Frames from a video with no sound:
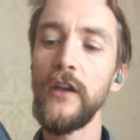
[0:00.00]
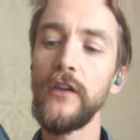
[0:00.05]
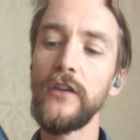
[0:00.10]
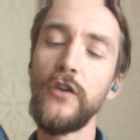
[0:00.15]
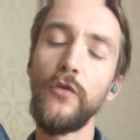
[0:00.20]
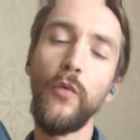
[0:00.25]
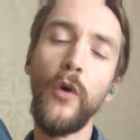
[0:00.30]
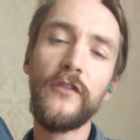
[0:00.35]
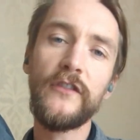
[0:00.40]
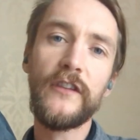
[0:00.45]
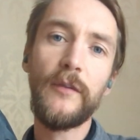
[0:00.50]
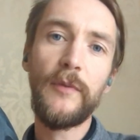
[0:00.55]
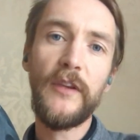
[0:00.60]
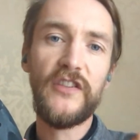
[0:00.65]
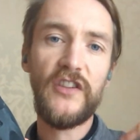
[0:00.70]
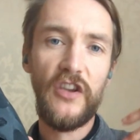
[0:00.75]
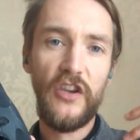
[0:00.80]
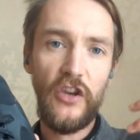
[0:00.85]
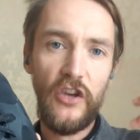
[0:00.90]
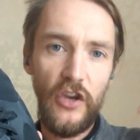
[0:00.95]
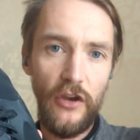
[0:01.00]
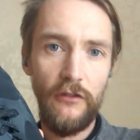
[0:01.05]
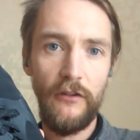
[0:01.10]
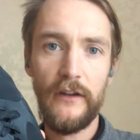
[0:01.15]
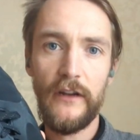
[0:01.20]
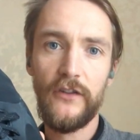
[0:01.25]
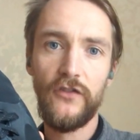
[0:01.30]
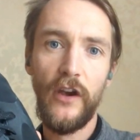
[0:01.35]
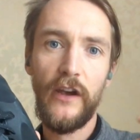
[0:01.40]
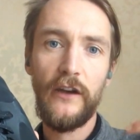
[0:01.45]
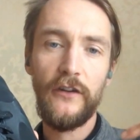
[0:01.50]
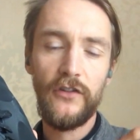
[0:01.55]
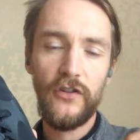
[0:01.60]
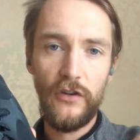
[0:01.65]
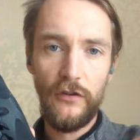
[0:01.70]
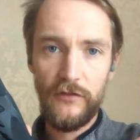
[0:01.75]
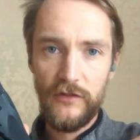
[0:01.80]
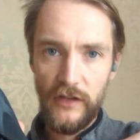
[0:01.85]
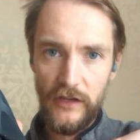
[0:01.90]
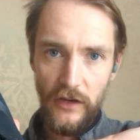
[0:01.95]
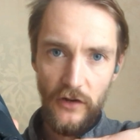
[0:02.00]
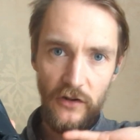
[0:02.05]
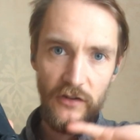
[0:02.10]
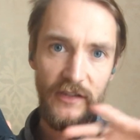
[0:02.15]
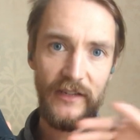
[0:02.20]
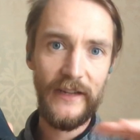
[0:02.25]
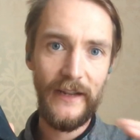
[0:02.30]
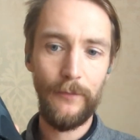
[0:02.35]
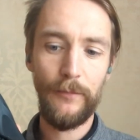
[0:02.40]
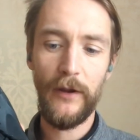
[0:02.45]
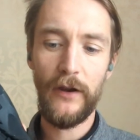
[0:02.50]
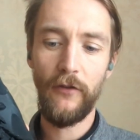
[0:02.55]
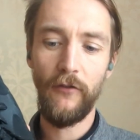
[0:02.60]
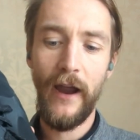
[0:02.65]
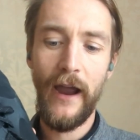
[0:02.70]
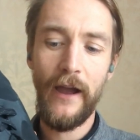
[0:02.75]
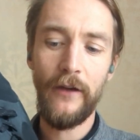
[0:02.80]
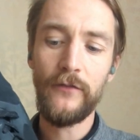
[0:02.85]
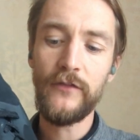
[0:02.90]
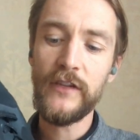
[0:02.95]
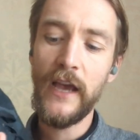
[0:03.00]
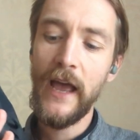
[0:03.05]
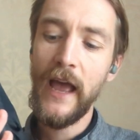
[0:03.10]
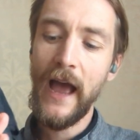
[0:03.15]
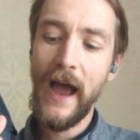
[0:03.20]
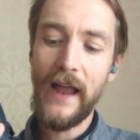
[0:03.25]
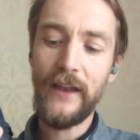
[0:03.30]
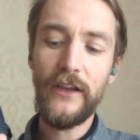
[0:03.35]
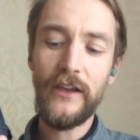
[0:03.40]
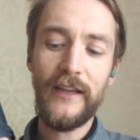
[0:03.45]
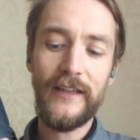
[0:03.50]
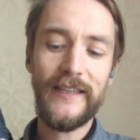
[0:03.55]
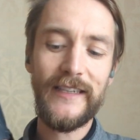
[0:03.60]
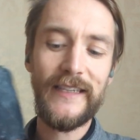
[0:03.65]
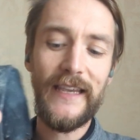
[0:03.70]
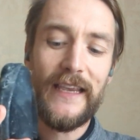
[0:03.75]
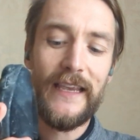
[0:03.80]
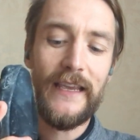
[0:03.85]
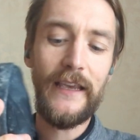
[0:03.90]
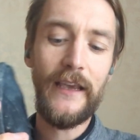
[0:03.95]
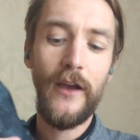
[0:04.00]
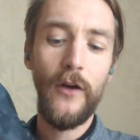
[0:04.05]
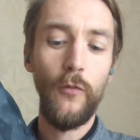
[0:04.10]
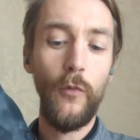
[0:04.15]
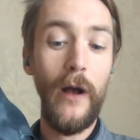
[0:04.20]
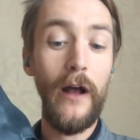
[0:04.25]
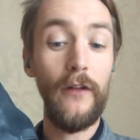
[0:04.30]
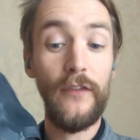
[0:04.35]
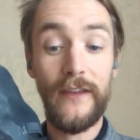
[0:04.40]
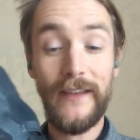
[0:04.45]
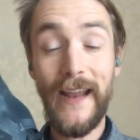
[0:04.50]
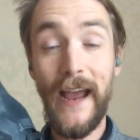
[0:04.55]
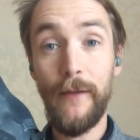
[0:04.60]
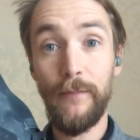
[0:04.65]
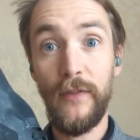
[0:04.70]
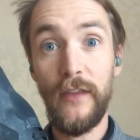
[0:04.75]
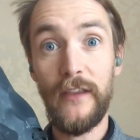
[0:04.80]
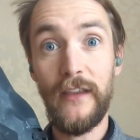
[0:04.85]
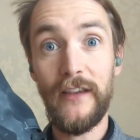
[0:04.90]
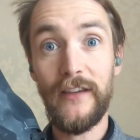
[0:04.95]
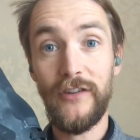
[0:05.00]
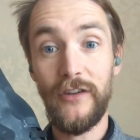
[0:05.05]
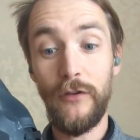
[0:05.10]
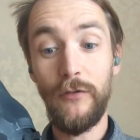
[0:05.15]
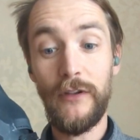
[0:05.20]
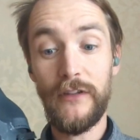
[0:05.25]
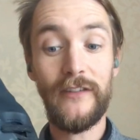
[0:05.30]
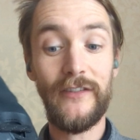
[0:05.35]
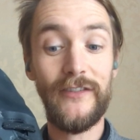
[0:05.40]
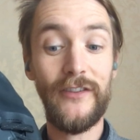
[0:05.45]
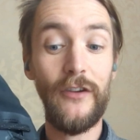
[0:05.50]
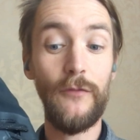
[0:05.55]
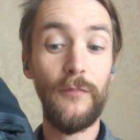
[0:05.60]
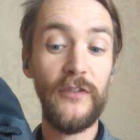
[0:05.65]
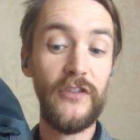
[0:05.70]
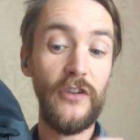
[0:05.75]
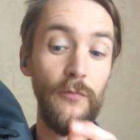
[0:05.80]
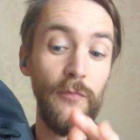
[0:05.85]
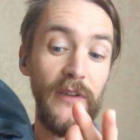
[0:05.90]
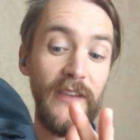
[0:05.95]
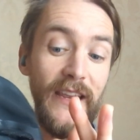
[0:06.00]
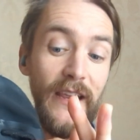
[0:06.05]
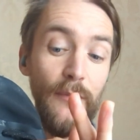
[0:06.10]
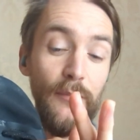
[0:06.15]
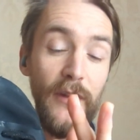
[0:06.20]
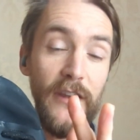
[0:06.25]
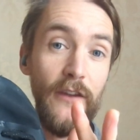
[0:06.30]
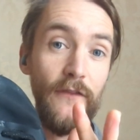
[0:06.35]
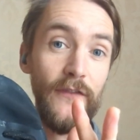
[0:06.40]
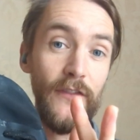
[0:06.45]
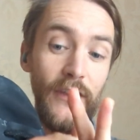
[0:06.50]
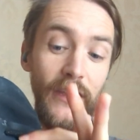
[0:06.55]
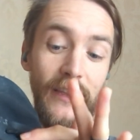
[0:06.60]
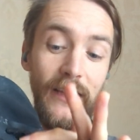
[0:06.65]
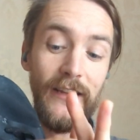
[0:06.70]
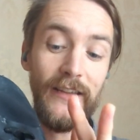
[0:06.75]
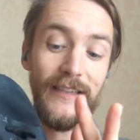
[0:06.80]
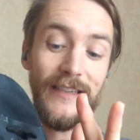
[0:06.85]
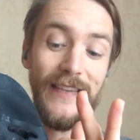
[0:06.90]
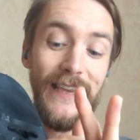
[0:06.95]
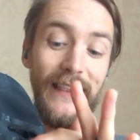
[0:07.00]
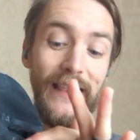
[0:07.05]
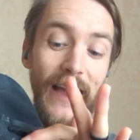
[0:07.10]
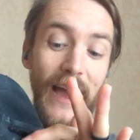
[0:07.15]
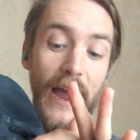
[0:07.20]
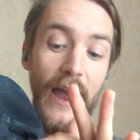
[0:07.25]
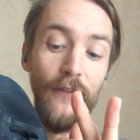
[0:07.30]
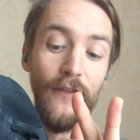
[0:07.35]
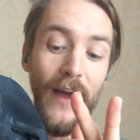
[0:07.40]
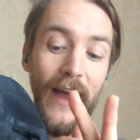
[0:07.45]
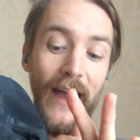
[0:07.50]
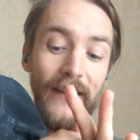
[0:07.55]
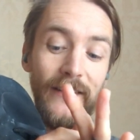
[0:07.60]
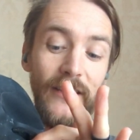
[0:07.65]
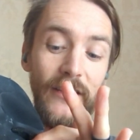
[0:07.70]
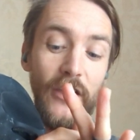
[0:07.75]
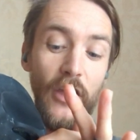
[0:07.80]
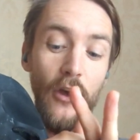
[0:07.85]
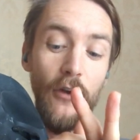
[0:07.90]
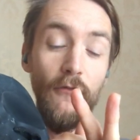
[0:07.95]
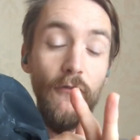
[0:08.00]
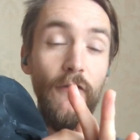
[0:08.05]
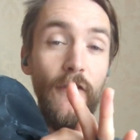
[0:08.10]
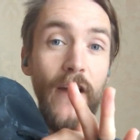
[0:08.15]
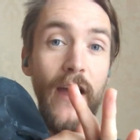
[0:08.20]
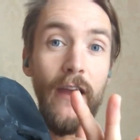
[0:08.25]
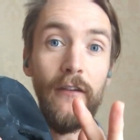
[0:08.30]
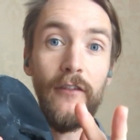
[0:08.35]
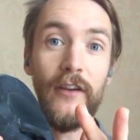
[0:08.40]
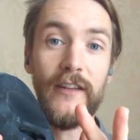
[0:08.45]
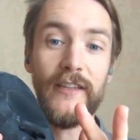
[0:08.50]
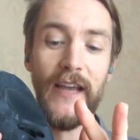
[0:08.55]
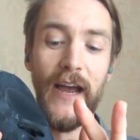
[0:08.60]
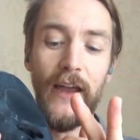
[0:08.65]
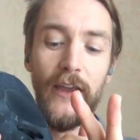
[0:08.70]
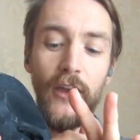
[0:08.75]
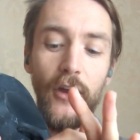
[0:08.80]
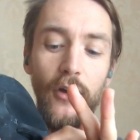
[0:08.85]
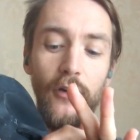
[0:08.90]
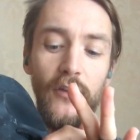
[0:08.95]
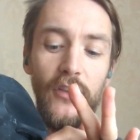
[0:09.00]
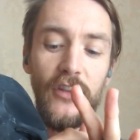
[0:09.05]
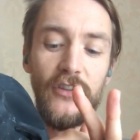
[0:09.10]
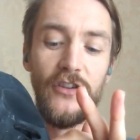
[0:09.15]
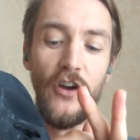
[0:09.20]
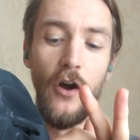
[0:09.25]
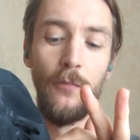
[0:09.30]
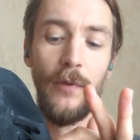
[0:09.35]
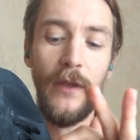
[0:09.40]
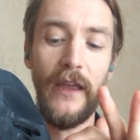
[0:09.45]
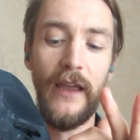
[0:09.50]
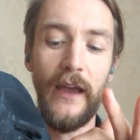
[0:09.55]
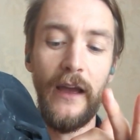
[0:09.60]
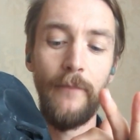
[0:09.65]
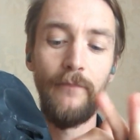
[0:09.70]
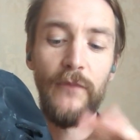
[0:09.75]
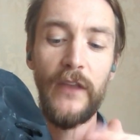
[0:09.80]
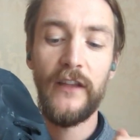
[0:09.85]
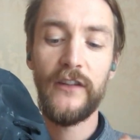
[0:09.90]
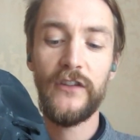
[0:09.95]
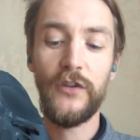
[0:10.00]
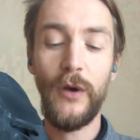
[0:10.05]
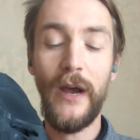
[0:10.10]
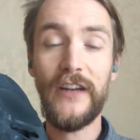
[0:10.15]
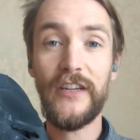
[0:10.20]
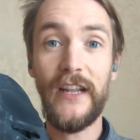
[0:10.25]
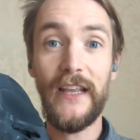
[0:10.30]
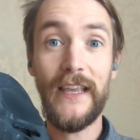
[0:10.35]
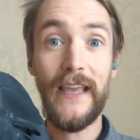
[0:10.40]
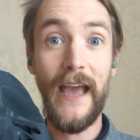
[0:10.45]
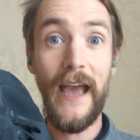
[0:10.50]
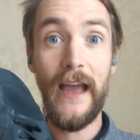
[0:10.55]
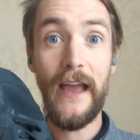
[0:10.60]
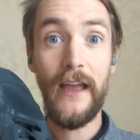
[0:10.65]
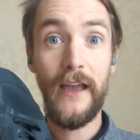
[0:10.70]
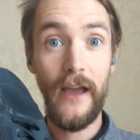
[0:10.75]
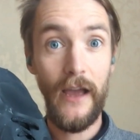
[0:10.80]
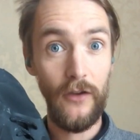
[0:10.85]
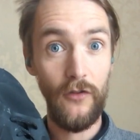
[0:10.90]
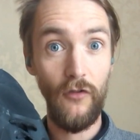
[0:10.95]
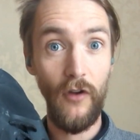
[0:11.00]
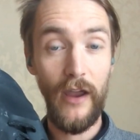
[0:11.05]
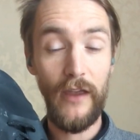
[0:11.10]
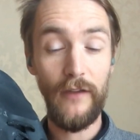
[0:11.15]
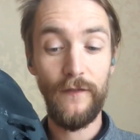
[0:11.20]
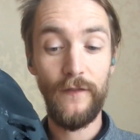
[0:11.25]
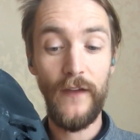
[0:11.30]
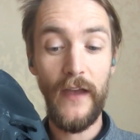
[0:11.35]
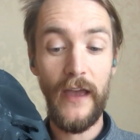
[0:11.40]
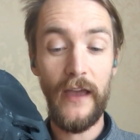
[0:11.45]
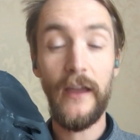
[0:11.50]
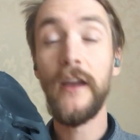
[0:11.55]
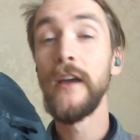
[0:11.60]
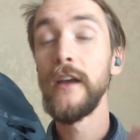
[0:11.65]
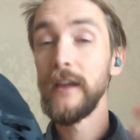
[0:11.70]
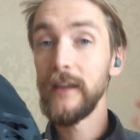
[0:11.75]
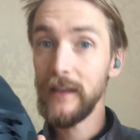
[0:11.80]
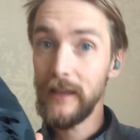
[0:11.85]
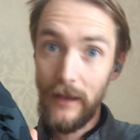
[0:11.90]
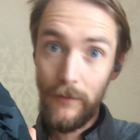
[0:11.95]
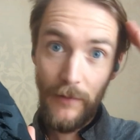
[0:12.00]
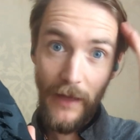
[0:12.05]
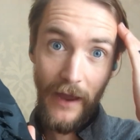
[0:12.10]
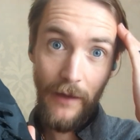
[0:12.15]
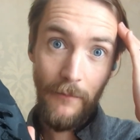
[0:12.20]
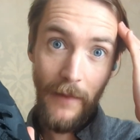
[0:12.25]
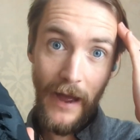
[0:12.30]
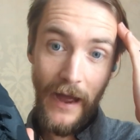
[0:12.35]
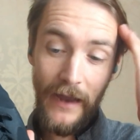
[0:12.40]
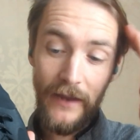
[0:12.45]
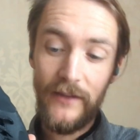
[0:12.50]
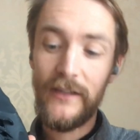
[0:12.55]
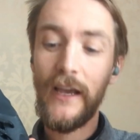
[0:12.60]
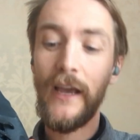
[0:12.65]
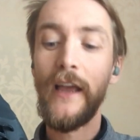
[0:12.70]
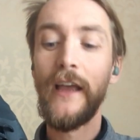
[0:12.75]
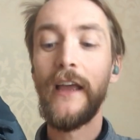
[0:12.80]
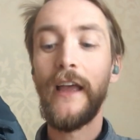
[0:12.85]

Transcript: You want to be secure in a trail shoe so you're not slipping around. And you can see, well, the depth of this shoe is super, super deep. And you can see that I've had to go very tight over the top here to actually get a great fit. Keep that in mind.